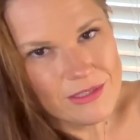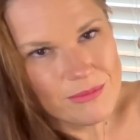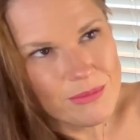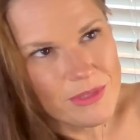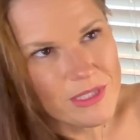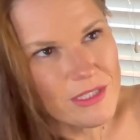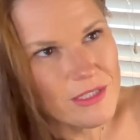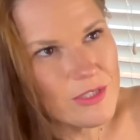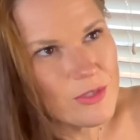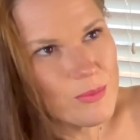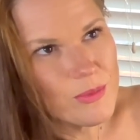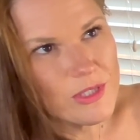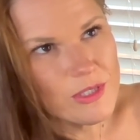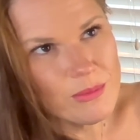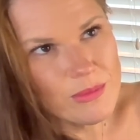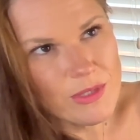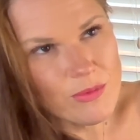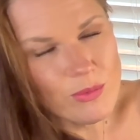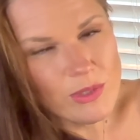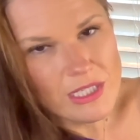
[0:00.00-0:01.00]
My husband or
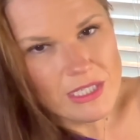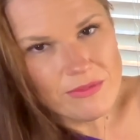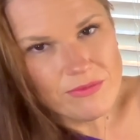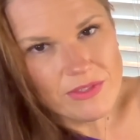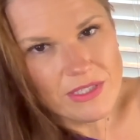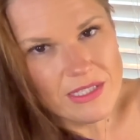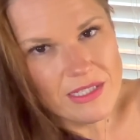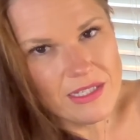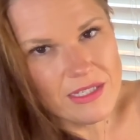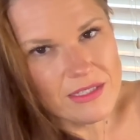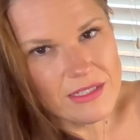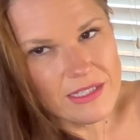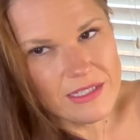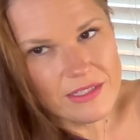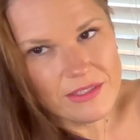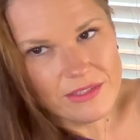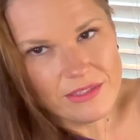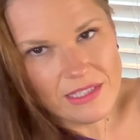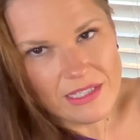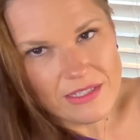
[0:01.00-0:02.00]
my wife, they got like
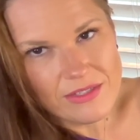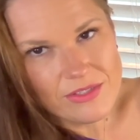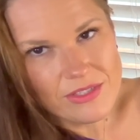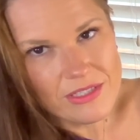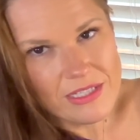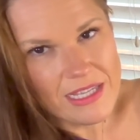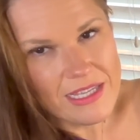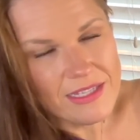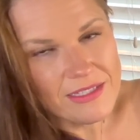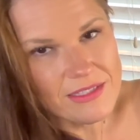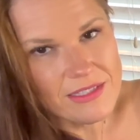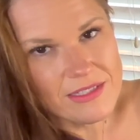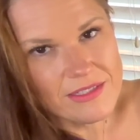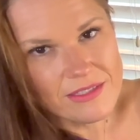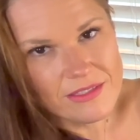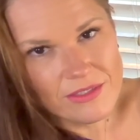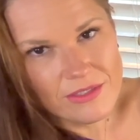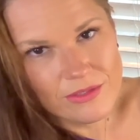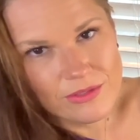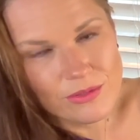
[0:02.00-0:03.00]
1,000 aunties
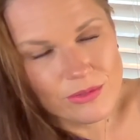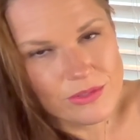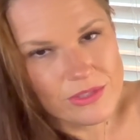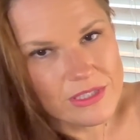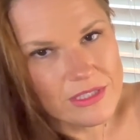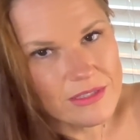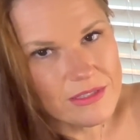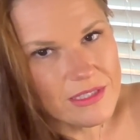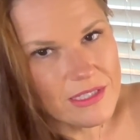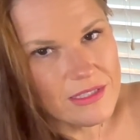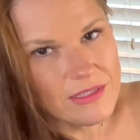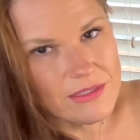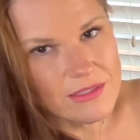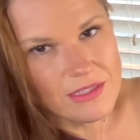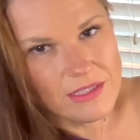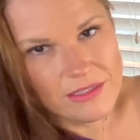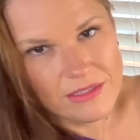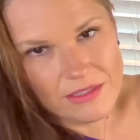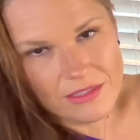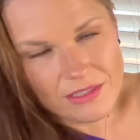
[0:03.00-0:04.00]
and uncles
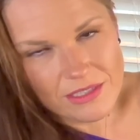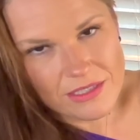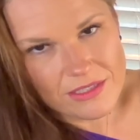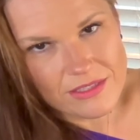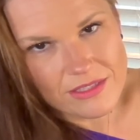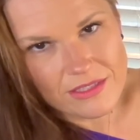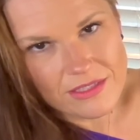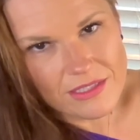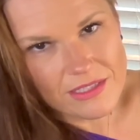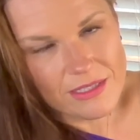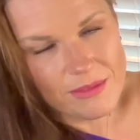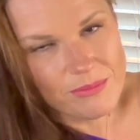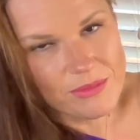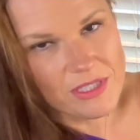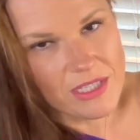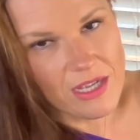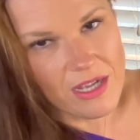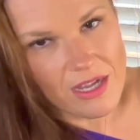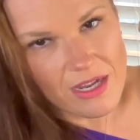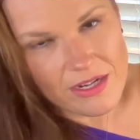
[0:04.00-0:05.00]
and cousins, and I'm
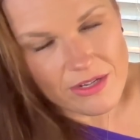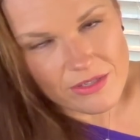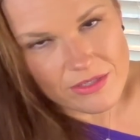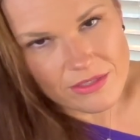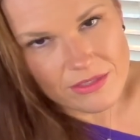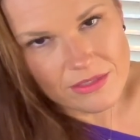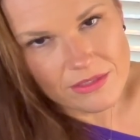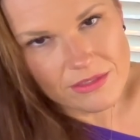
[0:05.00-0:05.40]
tired.